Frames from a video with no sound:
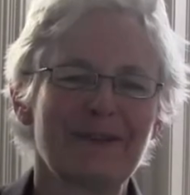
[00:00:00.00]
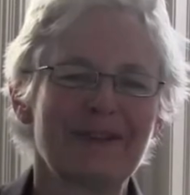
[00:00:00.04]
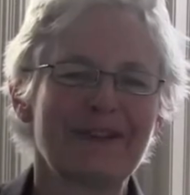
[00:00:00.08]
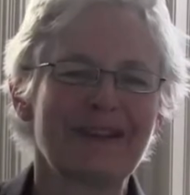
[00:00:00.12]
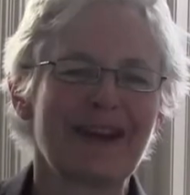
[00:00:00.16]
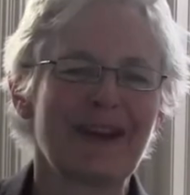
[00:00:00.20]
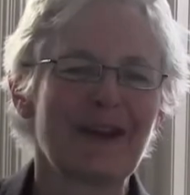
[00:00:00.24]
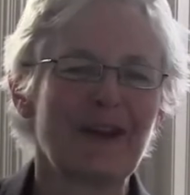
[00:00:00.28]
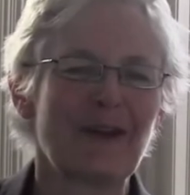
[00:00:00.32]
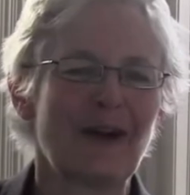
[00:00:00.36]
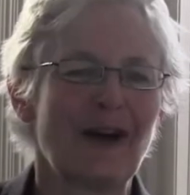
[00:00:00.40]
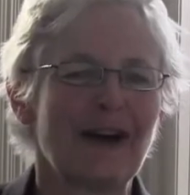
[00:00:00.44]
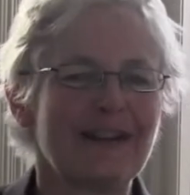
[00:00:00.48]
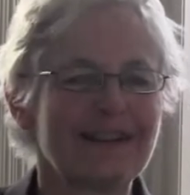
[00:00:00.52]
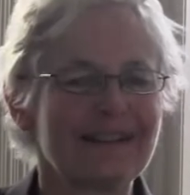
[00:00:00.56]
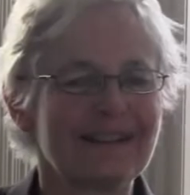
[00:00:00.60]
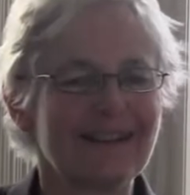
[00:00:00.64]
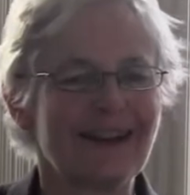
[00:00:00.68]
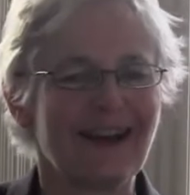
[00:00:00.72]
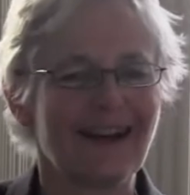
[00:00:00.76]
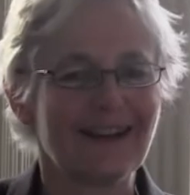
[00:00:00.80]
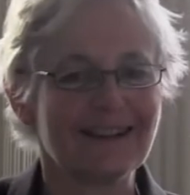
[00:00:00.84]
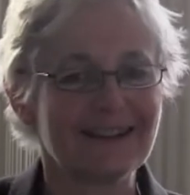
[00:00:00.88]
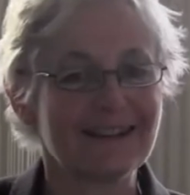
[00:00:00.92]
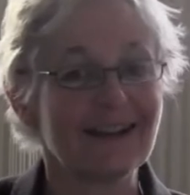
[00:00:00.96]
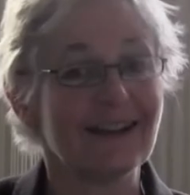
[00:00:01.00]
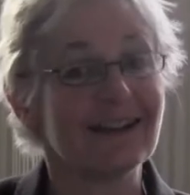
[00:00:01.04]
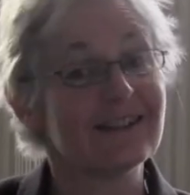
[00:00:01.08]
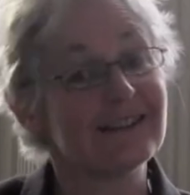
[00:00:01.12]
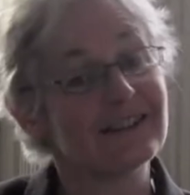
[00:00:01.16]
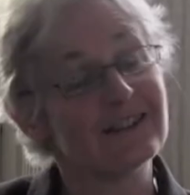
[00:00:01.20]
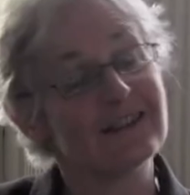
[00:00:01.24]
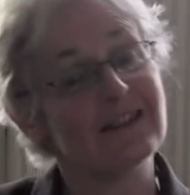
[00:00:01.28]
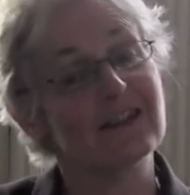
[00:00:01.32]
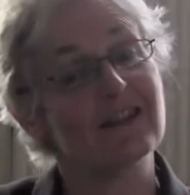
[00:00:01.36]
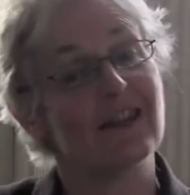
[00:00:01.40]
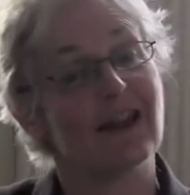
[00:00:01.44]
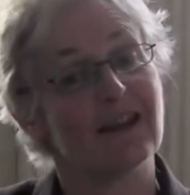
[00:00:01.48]
So I'd like
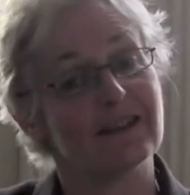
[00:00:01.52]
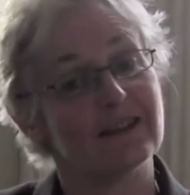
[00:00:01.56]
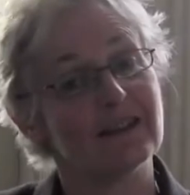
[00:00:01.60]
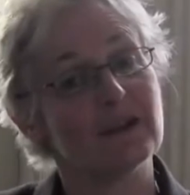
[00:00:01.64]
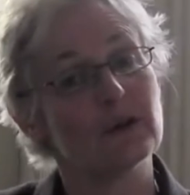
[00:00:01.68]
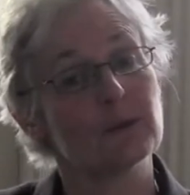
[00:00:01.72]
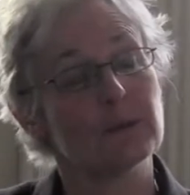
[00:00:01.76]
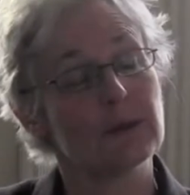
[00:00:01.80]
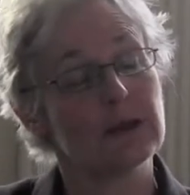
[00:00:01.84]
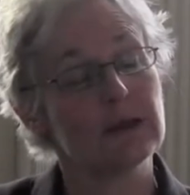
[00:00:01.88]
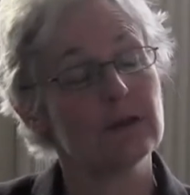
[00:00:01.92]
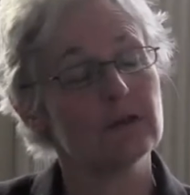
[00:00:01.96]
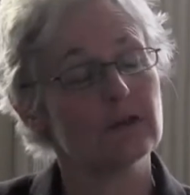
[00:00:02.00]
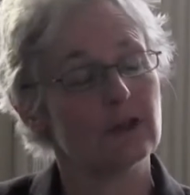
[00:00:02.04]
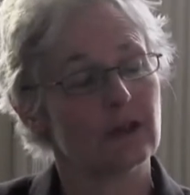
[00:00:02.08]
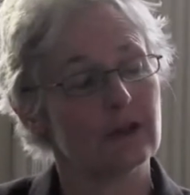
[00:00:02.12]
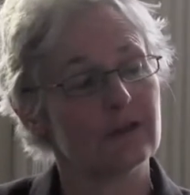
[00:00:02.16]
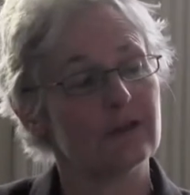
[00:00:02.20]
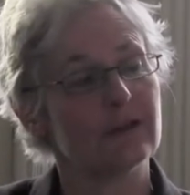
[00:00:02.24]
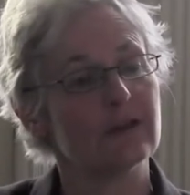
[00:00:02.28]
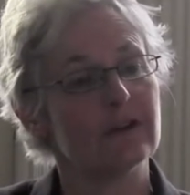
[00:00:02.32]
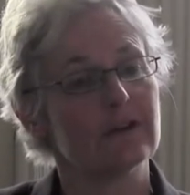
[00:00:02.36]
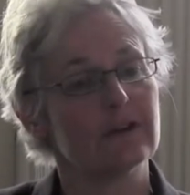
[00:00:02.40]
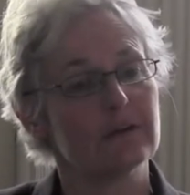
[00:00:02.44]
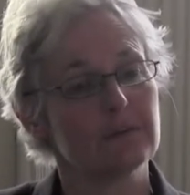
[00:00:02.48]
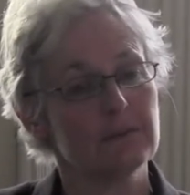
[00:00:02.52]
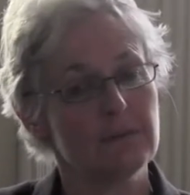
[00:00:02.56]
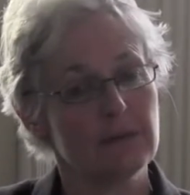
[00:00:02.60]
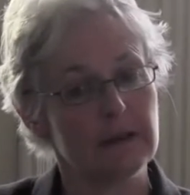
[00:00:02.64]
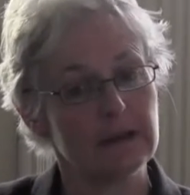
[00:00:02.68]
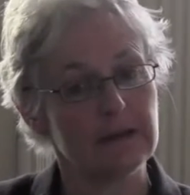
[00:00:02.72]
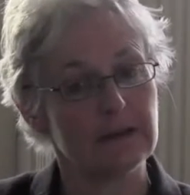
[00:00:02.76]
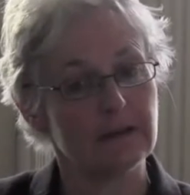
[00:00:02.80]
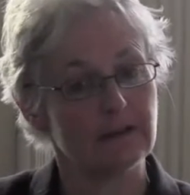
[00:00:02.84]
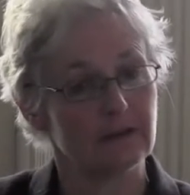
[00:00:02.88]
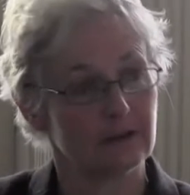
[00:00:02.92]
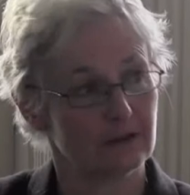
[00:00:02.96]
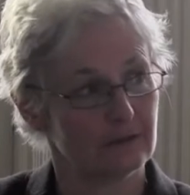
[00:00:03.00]
to do that, and it would be interesting to
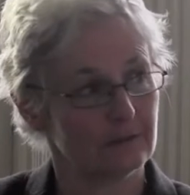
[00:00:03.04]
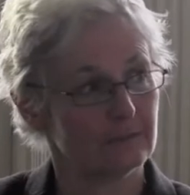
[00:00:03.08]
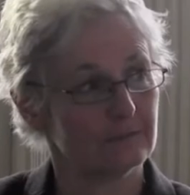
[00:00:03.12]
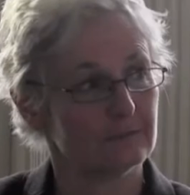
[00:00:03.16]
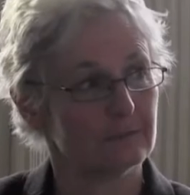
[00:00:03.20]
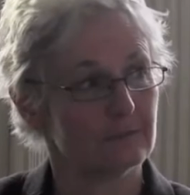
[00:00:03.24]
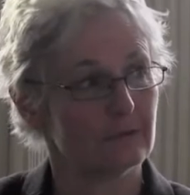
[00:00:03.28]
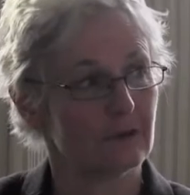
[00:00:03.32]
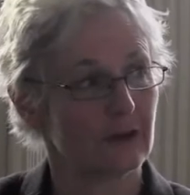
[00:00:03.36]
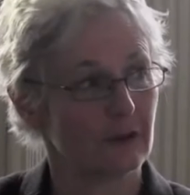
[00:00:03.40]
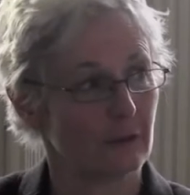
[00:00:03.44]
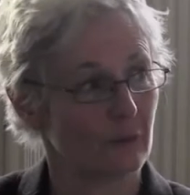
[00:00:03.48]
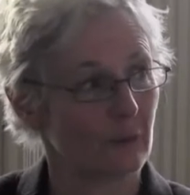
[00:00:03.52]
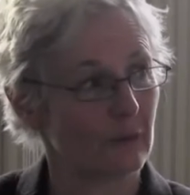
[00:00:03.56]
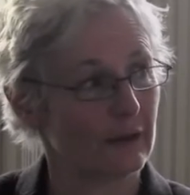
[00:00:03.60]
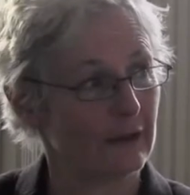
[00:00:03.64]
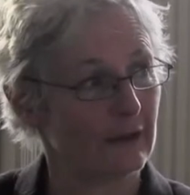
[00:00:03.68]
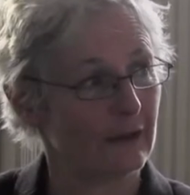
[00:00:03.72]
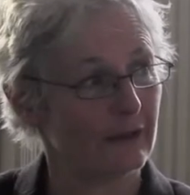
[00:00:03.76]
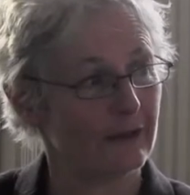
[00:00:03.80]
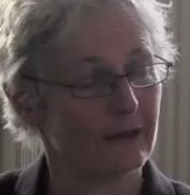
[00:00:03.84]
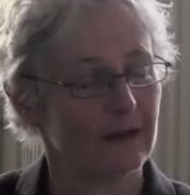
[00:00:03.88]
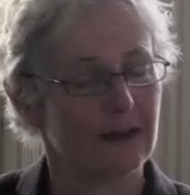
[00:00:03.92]
meet Rick Wheeler.